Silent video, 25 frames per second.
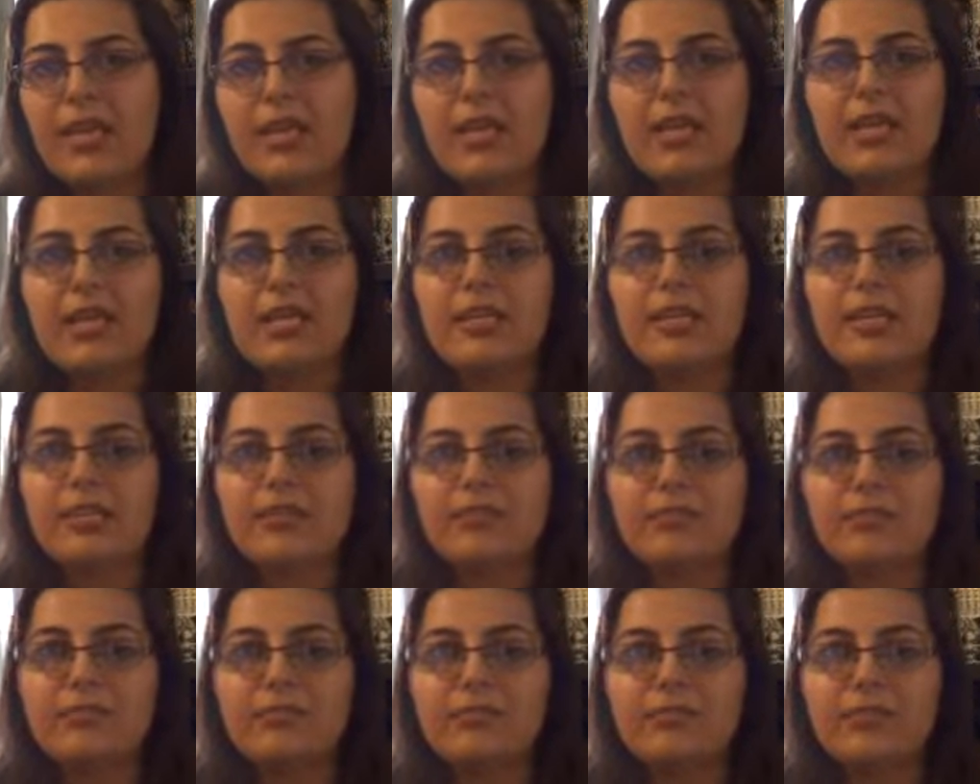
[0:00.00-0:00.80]

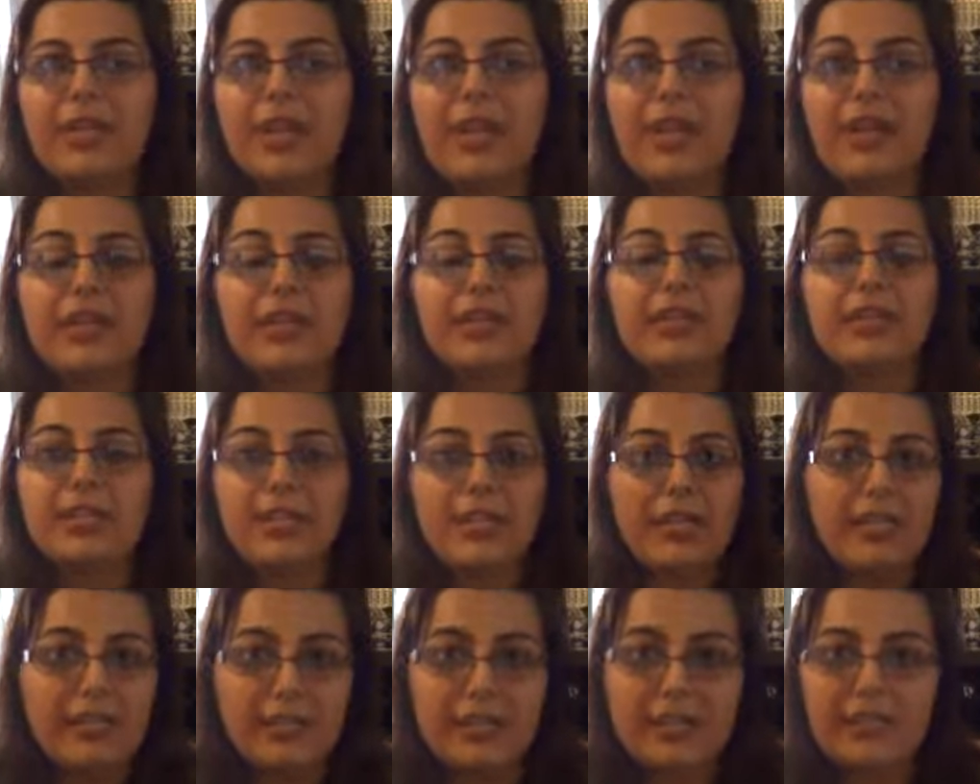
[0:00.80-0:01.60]
in the area
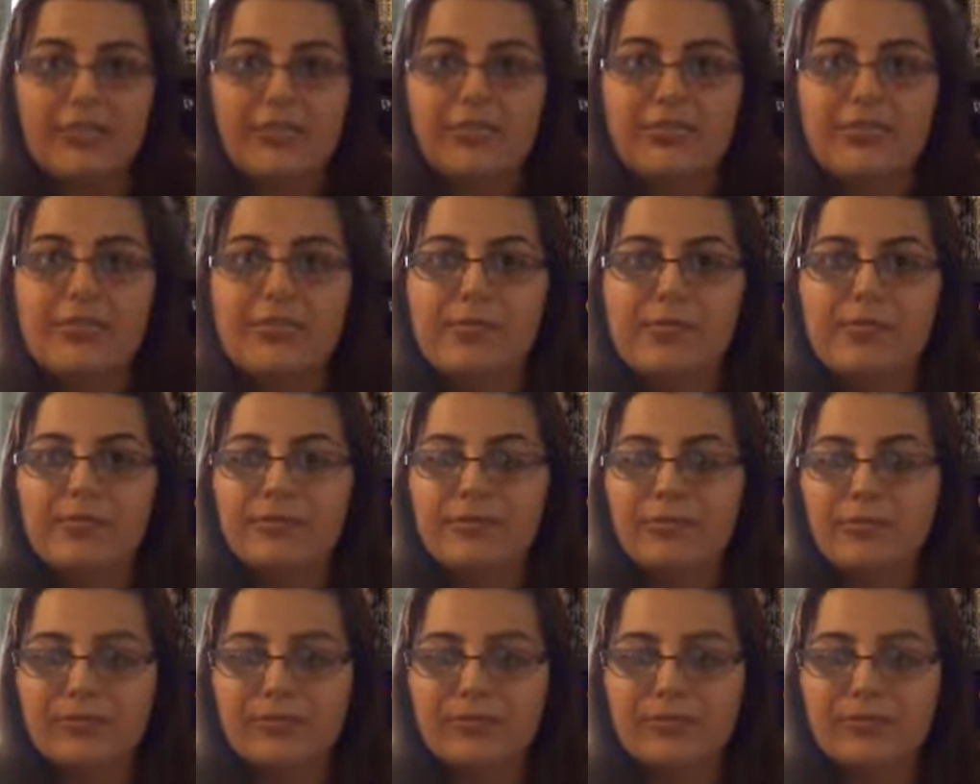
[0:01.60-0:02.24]
that I live,